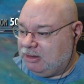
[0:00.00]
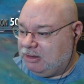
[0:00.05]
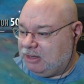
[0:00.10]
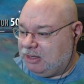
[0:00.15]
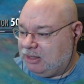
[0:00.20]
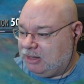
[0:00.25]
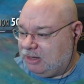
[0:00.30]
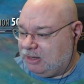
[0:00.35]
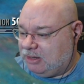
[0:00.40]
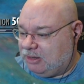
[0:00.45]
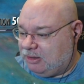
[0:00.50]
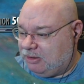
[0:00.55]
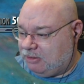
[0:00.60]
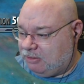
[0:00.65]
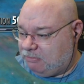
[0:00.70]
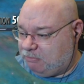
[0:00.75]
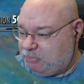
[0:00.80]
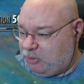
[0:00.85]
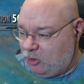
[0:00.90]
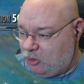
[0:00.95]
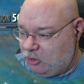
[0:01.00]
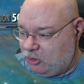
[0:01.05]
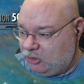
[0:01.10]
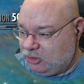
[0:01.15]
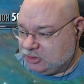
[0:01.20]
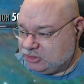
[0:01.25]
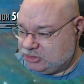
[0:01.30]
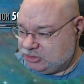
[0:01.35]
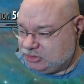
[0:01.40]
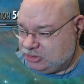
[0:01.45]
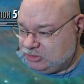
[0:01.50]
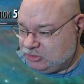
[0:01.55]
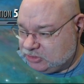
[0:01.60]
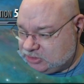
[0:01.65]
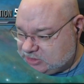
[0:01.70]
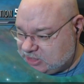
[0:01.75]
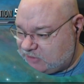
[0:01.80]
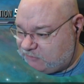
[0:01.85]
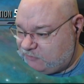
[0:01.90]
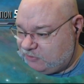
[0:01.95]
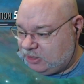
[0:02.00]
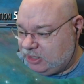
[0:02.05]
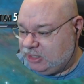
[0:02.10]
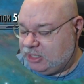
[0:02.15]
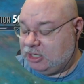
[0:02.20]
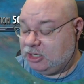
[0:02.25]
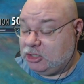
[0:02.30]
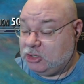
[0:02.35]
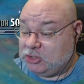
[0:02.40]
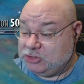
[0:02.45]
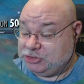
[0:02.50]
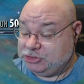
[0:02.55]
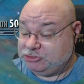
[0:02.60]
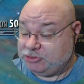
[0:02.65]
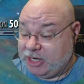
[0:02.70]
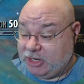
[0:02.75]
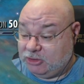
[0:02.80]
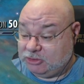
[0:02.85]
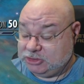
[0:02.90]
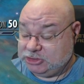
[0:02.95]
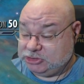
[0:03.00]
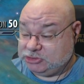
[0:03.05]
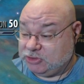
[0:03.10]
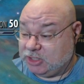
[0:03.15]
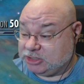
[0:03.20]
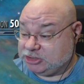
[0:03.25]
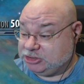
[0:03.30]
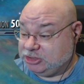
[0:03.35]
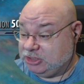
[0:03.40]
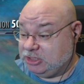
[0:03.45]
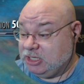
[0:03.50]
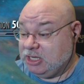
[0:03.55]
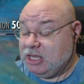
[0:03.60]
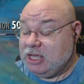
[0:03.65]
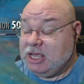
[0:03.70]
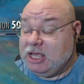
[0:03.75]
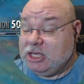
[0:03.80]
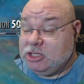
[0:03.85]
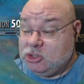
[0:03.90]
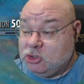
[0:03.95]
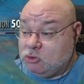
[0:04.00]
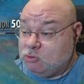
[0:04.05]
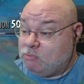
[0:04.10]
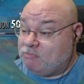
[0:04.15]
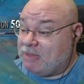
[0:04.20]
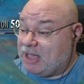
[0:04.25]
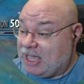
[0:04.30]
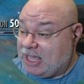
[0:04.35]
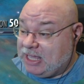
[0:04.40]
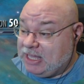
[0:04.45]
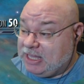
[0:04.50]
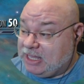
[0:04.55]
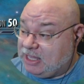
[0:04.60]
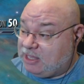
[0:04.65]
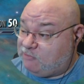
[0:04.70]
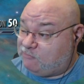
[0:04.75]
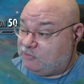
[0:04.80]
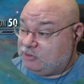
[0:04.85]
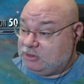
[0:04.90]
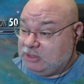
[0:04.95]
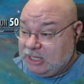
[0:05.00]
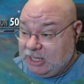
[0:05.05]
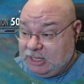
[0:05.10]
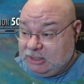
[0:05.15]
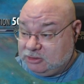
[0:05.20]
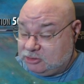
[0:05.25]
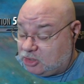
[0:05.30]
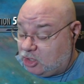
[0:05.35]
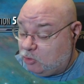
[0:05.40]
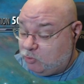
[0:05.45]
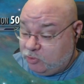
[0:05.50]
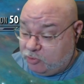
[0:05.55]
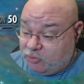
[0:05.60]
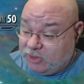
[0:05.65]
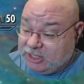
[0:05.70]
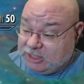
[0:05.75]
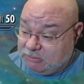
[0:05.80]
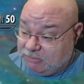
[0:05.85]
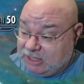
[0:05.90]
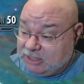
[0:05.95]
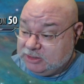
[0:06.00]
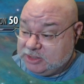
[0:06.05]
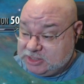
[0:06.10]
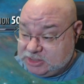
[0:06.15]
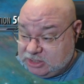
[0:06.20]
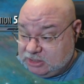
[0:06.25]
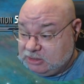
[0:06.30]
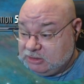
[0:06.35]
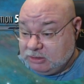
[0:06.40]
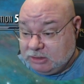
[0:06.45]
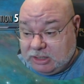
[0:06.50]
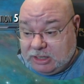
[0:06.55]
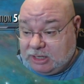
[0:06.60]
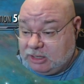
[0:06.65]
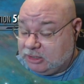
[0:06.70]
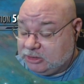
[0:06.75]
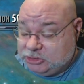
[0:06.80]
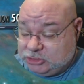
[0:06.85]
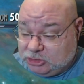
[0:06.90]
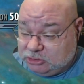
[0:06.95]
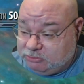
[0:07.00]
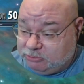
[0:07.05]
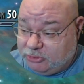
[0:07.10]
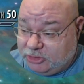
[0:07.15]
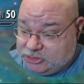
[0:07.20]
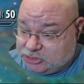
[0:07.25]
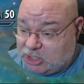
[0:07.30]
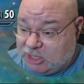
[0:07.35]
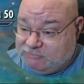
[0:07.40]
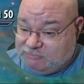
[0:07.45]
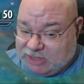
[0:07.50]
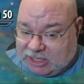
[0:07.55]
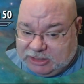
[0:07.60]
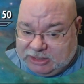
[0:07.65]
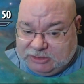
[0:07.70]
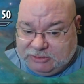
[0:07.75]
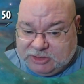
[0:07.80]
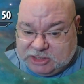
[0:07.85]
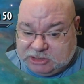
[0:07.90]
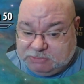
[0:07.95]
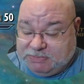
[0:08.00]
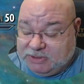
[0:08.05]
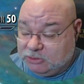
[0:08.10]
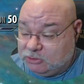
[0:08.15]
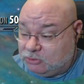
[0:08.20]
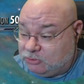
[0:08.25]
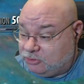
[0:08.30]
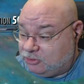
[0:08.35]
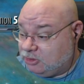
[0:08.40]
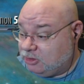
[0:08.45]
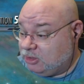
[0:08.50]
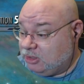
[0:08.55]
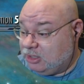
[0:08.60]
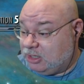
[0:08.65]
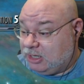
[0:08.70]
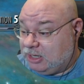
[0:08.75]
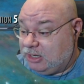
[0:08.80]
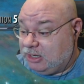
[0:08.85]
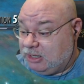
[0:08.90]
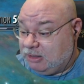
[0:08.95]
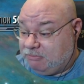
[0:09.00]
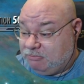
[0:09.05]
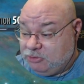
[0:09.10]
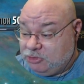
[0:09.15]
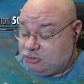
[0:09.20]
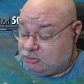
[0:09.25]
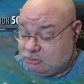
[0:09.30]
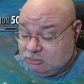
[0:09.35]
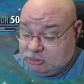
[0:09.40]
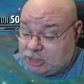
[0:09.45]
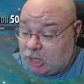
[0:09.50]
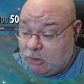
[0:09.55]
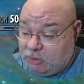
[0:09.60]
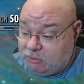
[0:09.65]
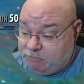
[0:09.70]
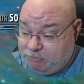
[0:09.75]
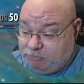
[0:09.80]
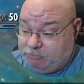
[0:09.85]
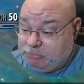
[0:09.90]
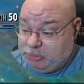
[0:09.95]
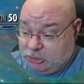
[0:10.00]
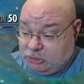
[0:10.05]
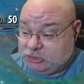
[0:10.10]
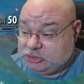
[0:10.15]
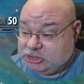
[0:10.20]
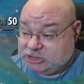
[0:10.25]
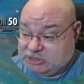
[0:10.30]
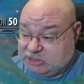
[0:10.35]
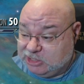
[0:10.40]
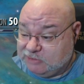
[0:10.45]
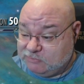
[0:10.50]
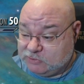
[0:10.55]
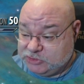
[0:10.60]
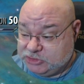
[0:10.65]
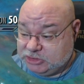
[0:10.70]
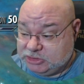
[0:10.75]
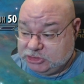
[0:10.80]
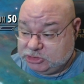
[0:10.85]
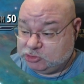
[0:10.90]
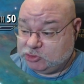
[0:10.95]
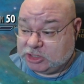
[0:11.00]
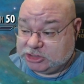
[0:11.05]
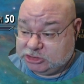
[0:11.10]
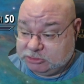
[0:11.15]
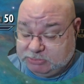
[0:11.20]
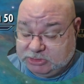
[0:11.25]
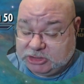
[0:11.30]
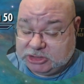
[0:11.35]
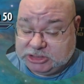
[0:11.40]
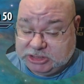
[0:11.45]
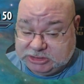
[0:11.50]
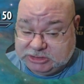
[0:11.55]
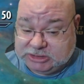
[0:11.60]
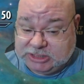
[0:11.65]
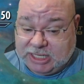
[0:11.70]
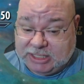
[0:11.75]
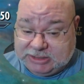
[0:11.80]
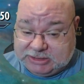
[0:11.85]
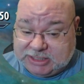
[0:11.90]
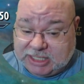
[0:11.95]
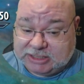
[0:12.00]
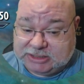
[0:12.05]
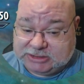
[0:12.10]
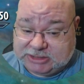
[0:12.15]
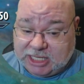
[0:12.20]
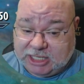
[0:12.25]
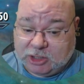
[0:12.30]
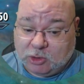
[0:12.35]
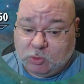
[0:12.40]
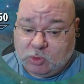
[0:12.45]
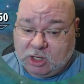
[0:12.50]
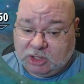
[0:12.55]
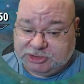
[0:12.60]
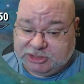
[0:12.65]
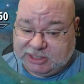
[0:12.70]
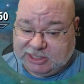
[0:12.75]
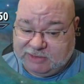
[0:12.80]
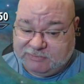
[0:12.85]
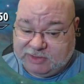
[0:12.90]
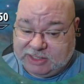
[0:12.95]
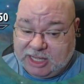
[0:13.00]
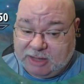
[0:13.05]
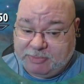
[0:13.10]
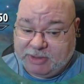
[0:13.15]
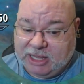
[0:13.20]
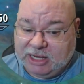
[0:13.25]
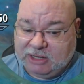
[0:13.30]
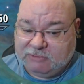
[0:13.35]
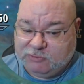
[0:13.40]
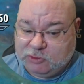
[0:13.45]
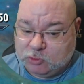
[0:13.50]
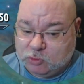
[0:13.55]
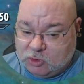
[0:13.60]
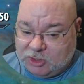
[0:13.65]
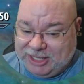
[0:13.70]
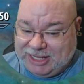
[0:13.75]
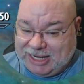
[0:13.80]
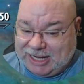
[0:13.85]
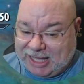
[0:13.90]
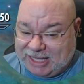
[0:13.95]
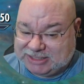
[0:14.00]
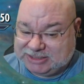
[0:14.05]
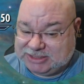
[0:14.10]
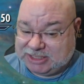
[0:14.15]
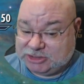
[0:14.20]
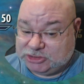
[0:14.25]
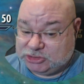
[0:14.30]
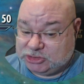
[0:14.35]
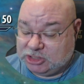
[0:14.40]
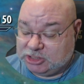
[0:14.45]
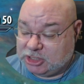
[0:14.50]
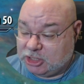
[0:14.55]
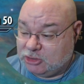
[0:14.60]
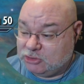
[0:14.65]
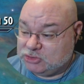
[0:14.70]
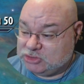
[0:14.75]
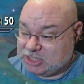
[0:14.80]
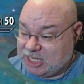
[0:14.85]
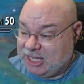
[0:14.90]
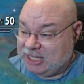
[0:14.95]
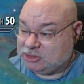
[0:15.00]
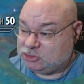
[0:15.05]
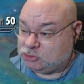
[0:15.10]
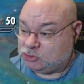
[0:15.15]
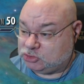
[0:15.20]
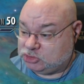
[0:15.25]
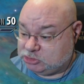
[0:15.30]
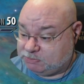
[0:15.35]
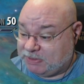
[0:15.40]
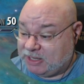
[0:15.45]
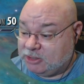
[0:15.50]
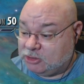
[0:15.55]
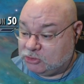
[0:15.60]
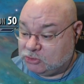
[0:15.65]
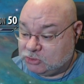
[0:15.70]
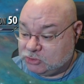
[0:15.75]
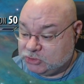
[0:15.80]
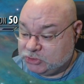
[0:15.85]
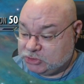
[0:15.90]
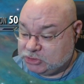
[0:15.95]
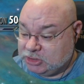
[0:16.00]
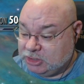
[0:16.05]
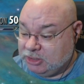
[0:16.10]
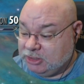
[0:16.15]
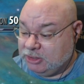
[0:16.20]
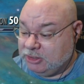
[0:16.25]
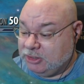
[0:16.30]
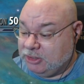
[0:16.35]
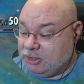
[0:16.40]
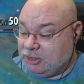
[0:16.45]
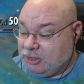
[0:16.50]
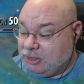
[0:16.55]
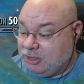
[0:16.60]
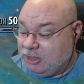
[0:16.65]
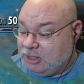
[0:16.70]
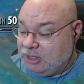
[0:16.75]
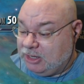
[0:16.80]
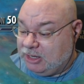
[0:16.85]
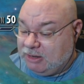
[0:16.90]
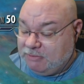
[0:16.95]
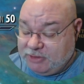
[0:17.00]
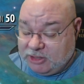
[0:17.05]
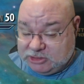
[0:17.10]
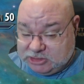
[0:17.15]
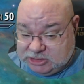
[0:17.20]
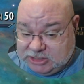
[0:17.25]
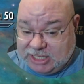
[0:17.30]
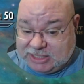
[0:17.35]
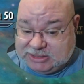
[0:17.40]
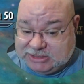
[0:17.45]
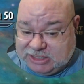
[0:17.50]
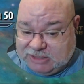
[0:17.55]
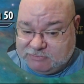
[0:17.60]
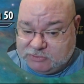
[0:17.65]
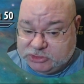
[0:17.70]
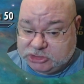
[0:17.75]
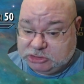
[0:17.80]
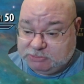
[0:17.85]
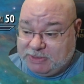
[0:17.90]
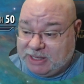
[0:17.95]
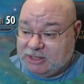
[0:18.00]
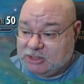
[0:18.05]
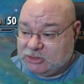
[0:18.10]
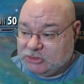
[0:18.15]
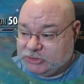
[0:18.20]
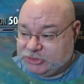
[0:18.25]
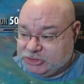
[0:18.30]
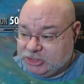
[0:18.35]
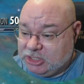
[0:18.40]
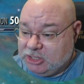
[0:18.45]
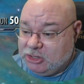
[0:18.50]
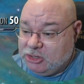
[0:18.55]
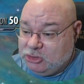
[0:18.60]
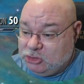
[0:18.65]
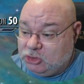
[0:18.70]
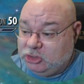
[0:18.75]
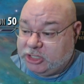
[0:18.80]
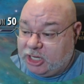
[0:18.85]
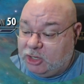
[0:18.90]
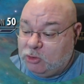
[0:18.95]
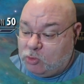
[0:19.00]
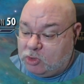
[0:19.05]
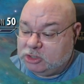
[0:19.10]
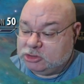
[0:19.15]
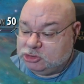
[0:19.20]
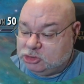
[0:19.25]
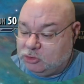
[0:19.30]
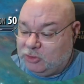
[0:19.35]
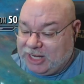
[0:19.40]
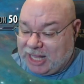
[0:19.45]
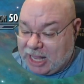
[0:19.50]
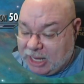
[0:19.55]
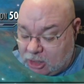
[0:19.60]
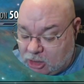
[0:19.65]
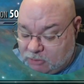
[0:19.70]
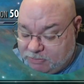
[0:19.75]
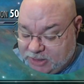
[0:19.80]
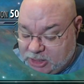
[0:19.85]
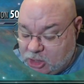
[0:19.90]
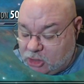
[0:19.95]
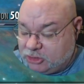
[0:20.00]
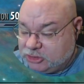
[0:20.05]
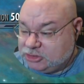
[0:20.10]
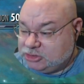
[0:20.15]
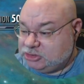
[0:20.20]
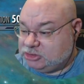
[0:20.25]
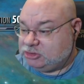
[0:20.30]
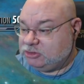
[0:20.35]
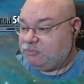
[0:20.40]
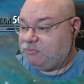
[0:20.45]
perks. You're definitely going to concentrate on Destruction. You may even, and I would recommend this at certain points, I've done it in this build, go and purchase levels in Destruction because it does take a while to level up, and if you want to get access to those extra spells, those next level spells, you're going to want to do it. And I'll be honest,